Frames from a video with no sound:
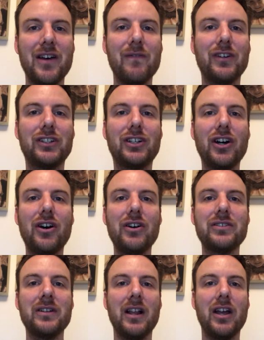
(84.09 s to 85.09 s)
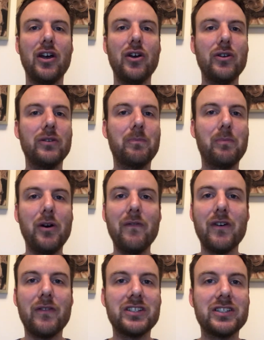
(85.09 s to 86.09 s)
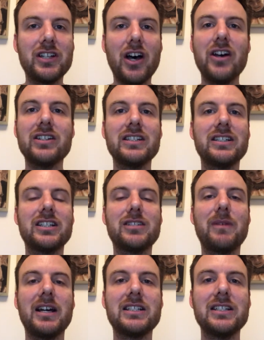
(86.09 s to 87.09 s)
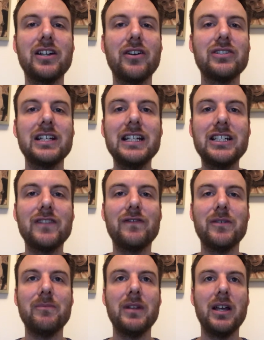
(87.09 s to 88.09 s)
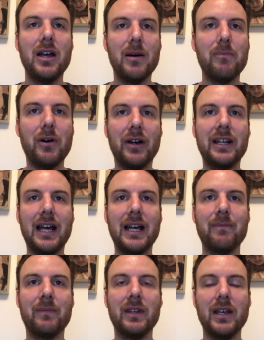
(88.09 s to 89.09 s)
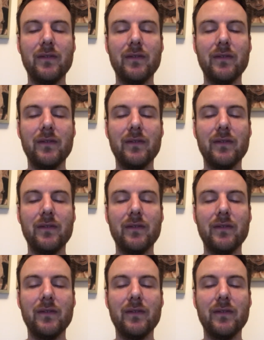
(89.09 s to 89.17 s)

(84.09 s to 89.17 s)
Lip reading: the God who put the stars into space and knows each of them by name.